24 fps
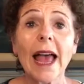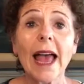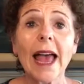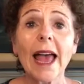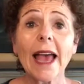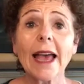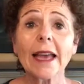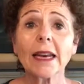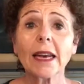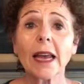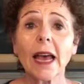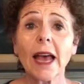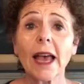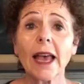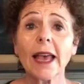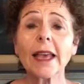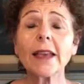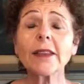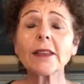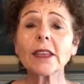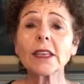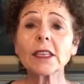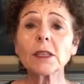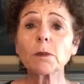And
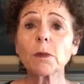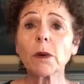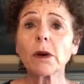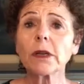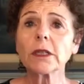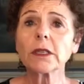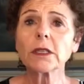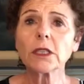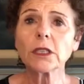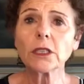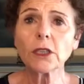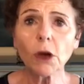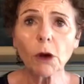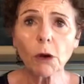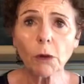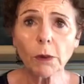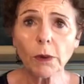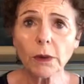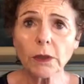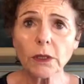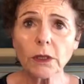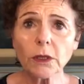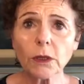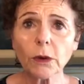in this Barnes &
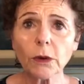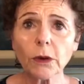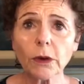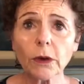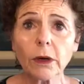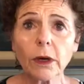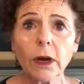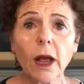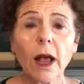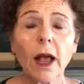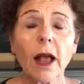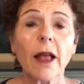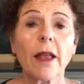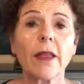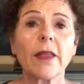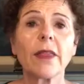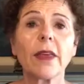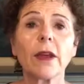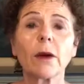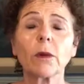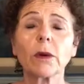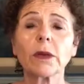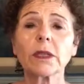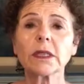Noble store,
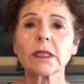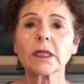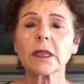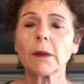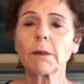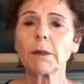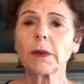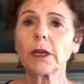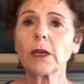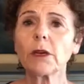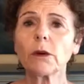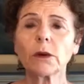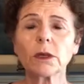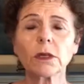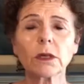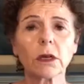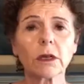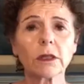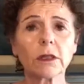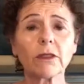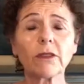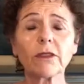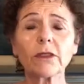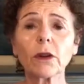there was somebody who was
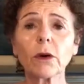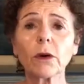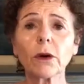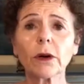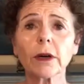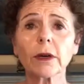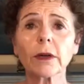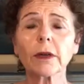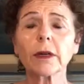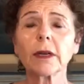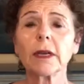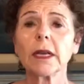on the floor.